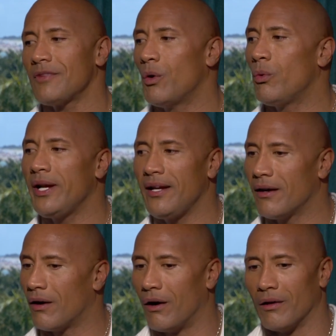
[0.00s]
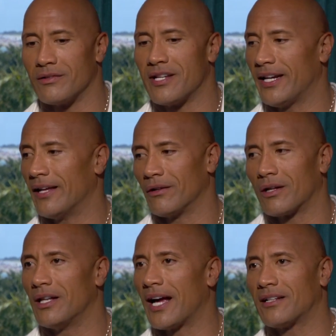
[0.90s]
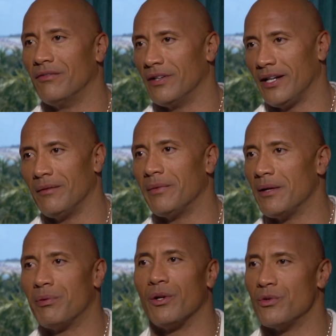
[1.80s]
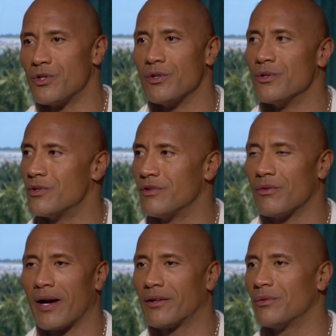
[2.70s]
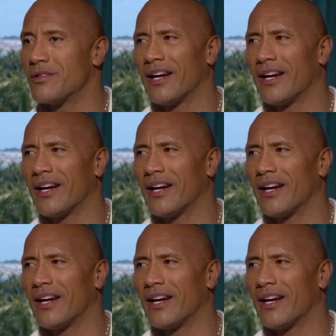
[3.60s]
we all together, collectively, me, producers, and director, was